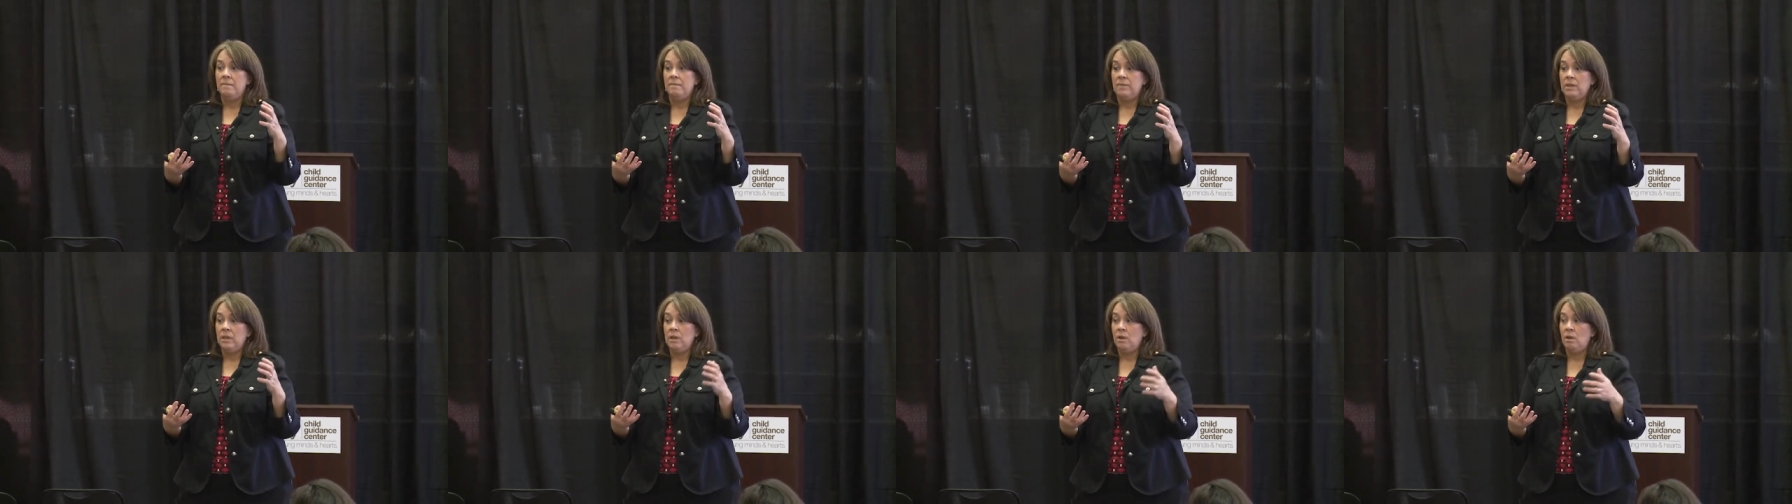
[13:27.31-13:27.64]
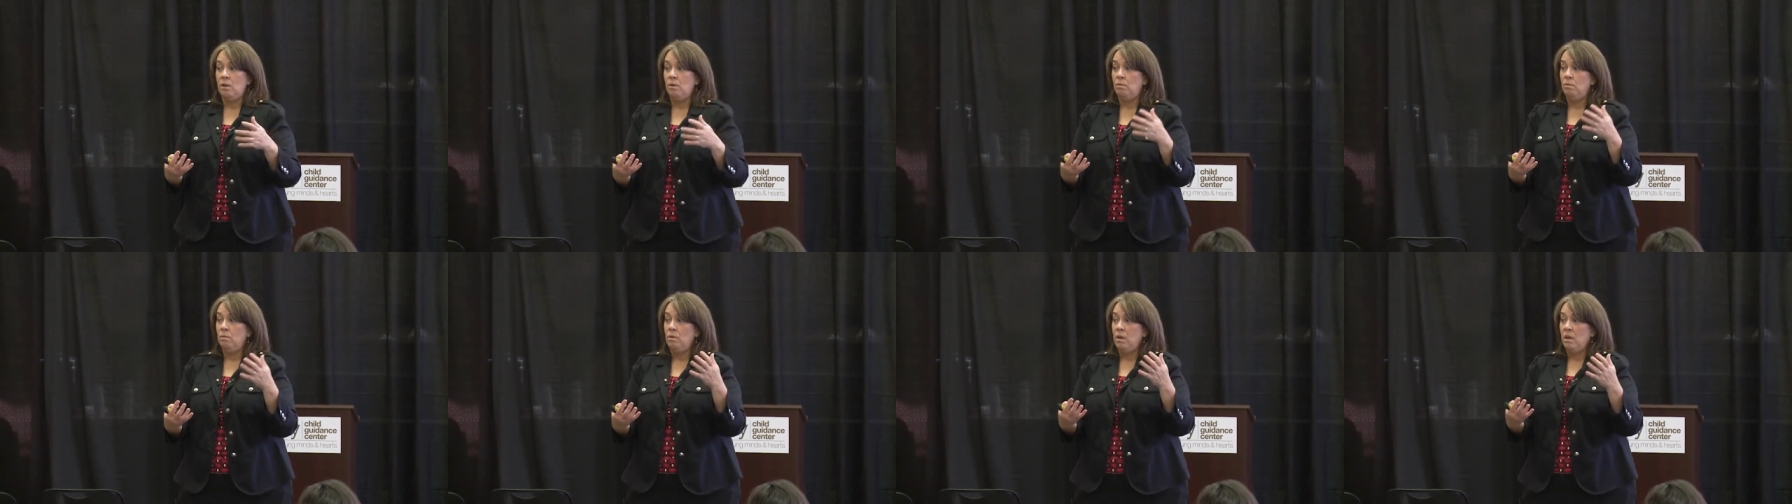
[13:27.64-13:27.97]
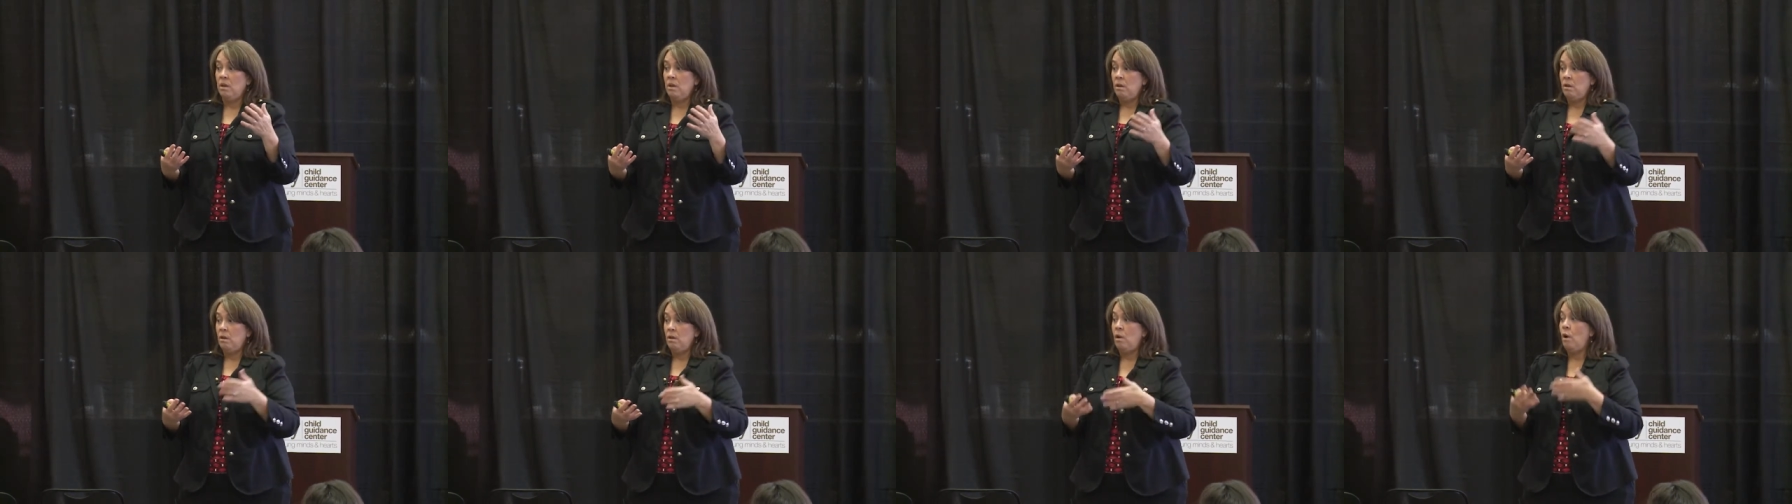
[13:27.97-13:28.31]
you know,
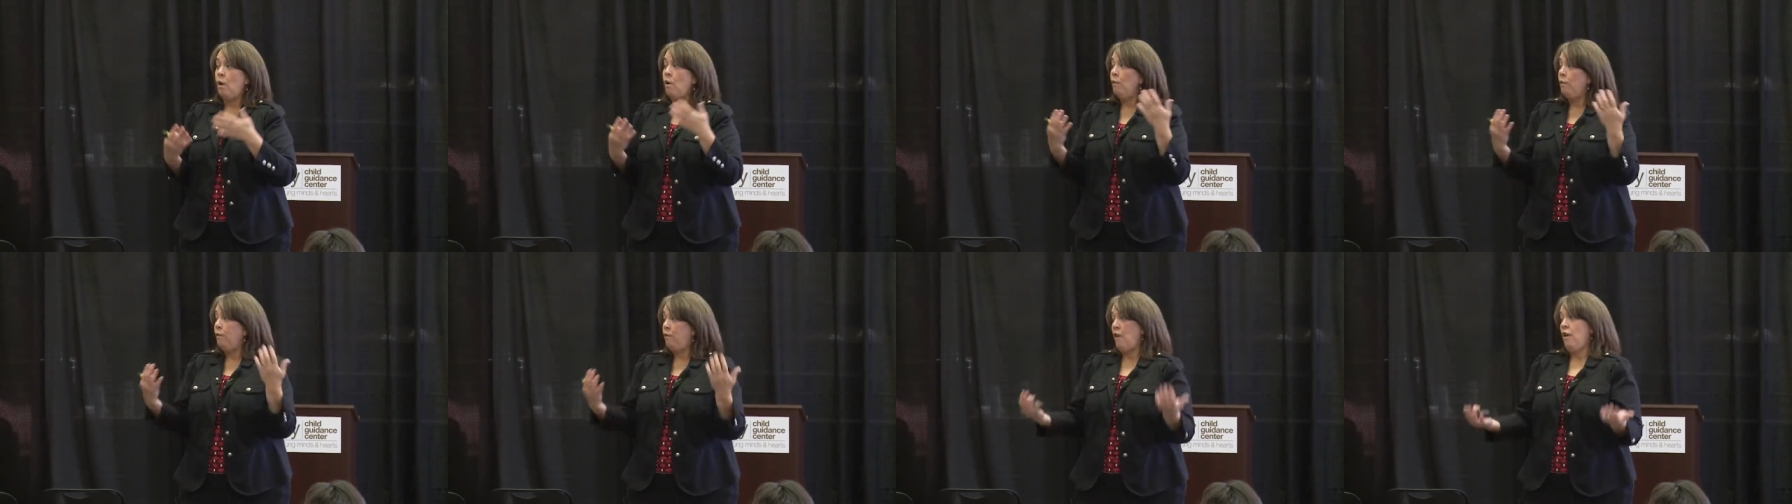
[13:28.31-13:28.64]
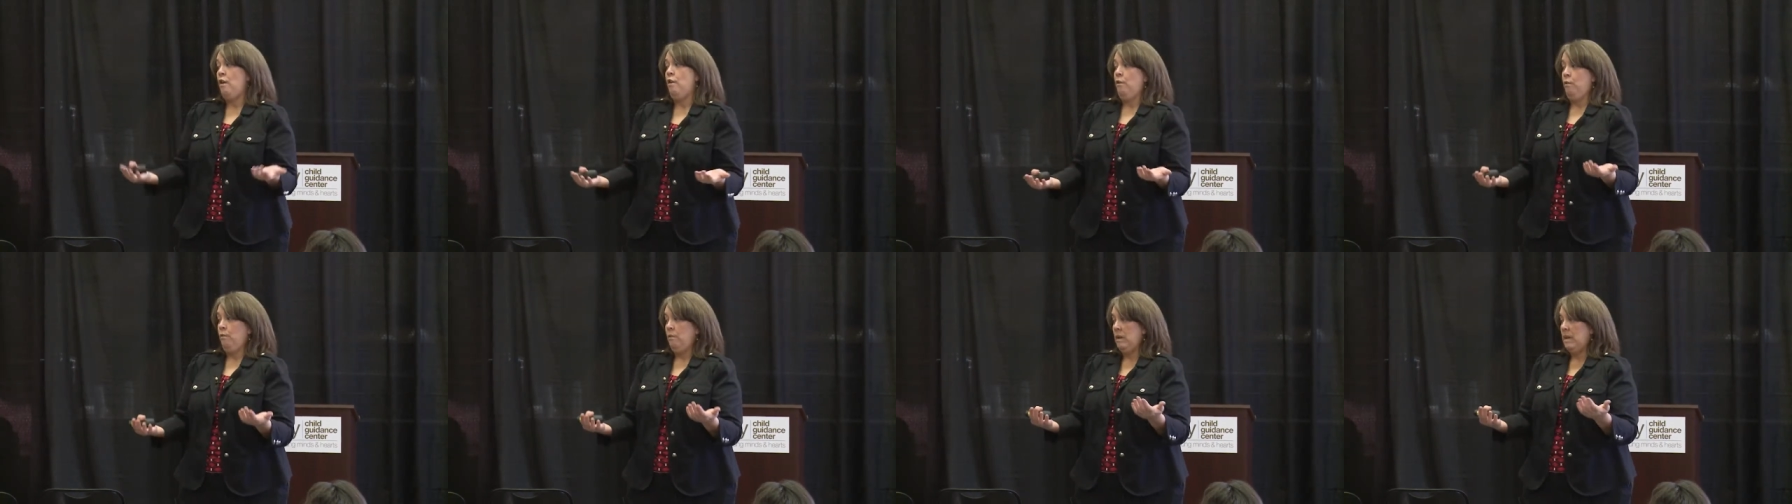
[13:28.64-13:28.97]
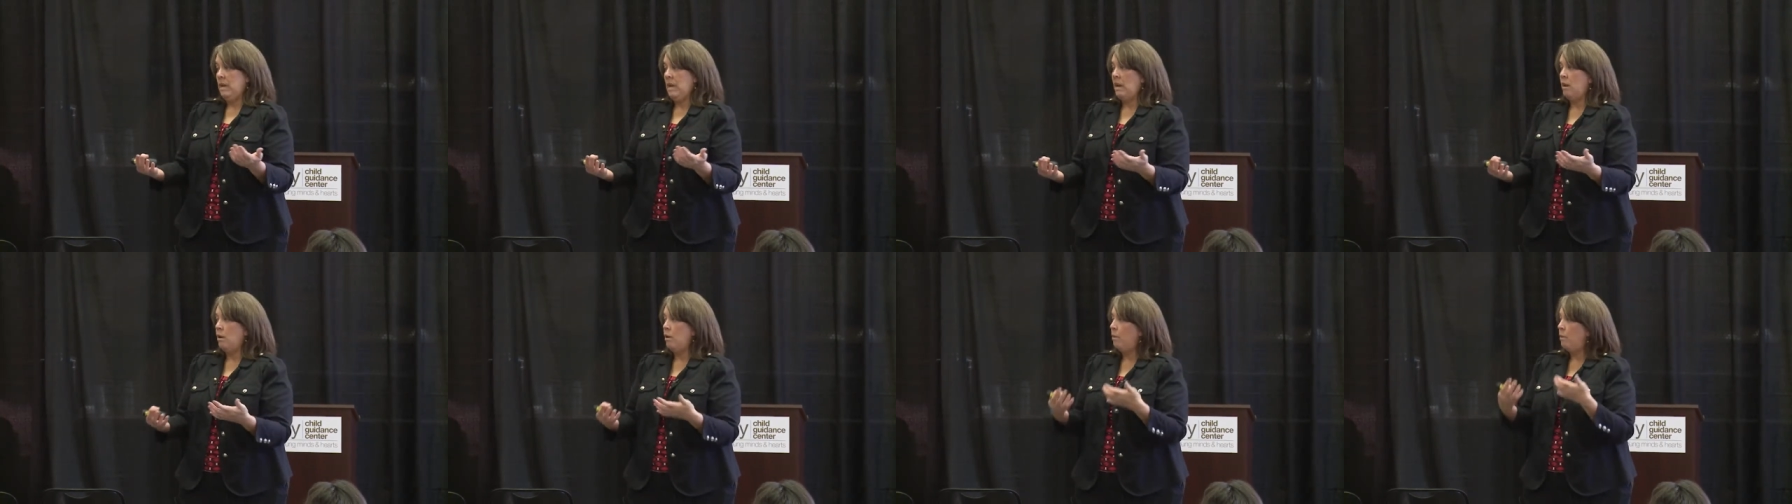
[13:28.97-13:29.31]
no phone.
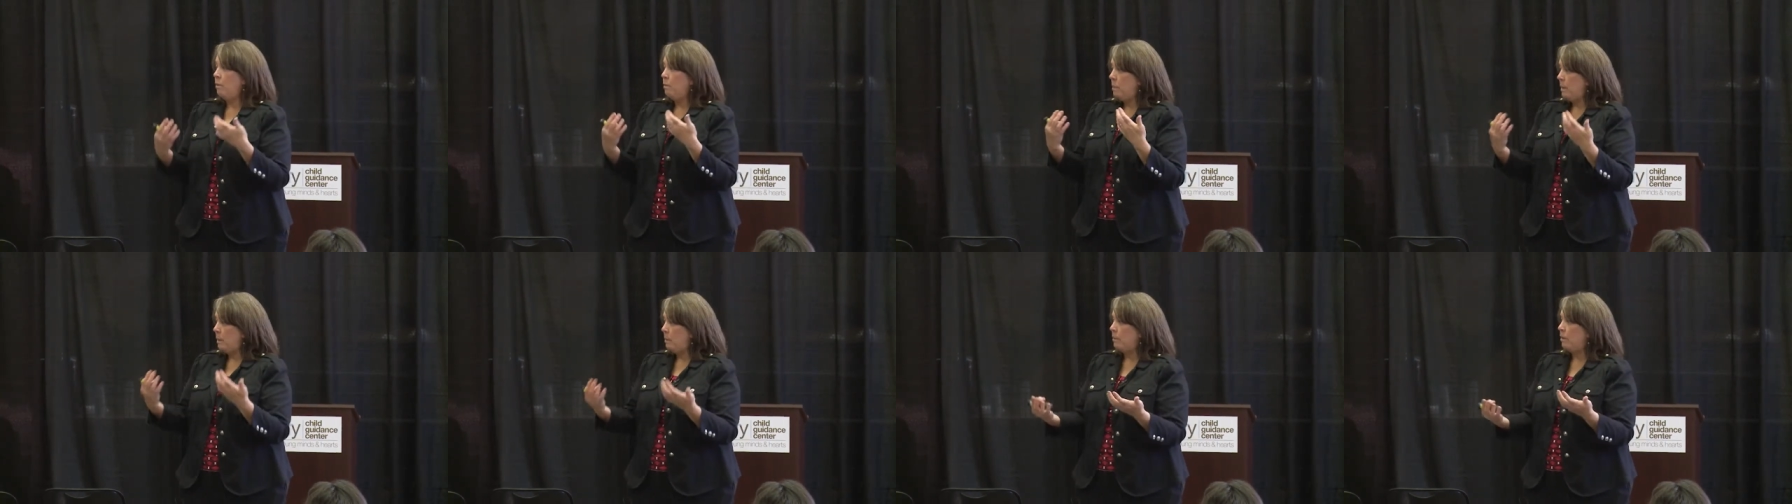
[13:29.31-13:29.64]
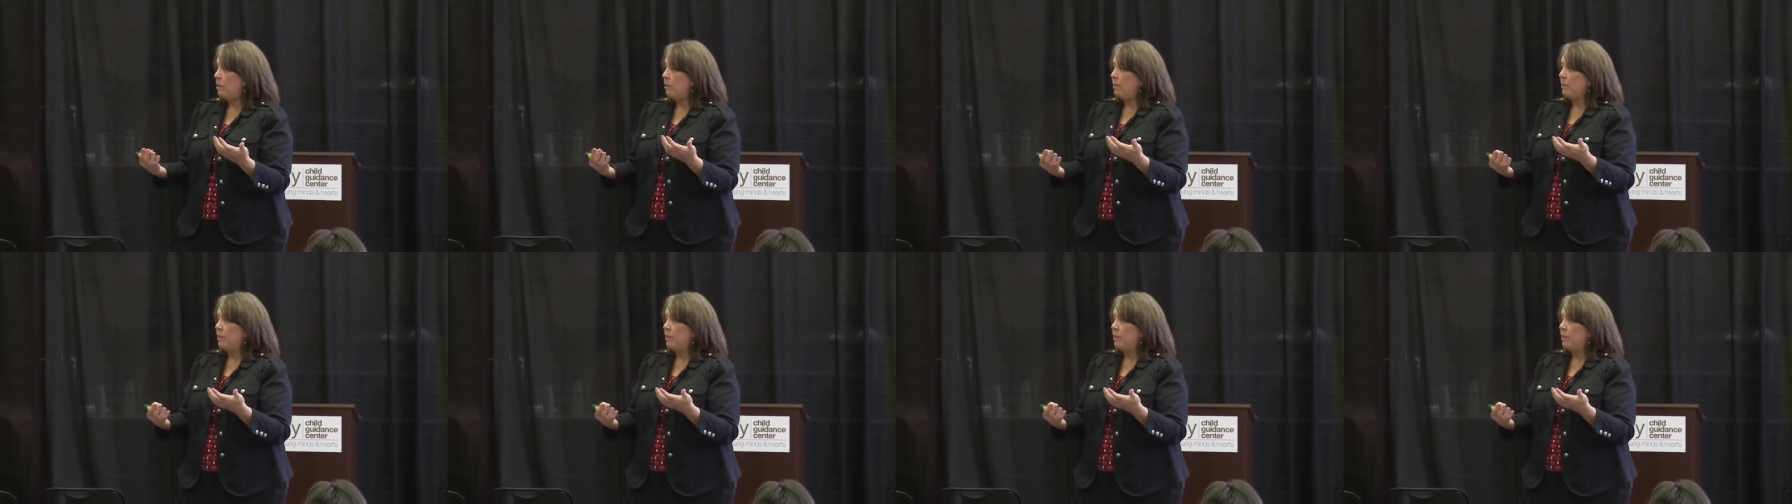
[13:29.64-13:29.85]
And I know people go,